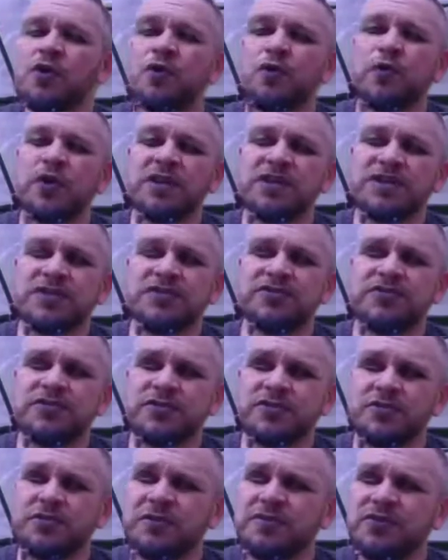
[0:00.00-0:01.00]
what do you
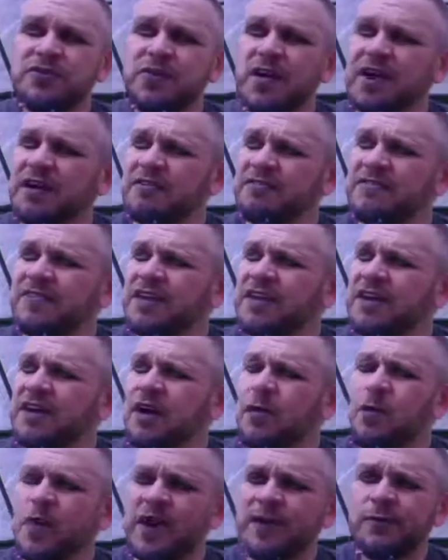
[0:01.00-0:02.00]
do if you have
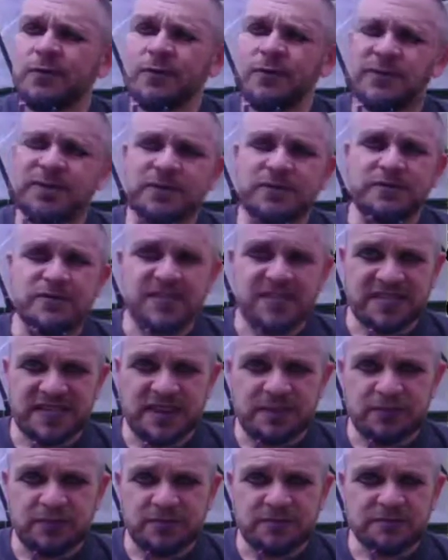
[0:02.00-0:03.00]
a white woman who's
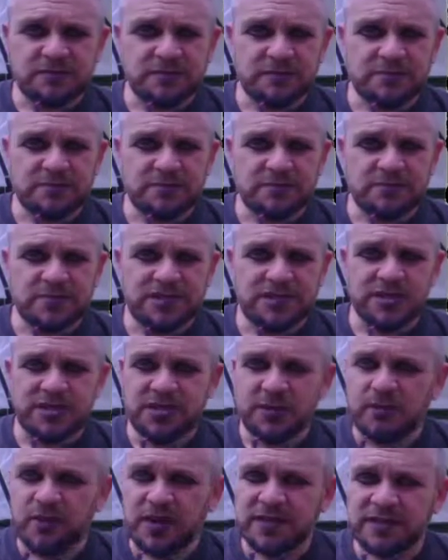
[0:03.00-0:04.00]
disabled is she
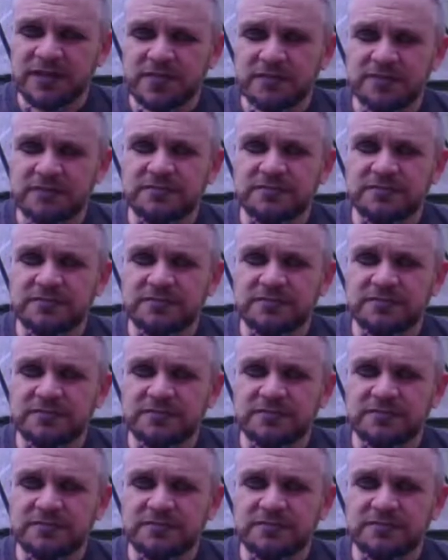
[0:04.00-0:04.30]
oppressed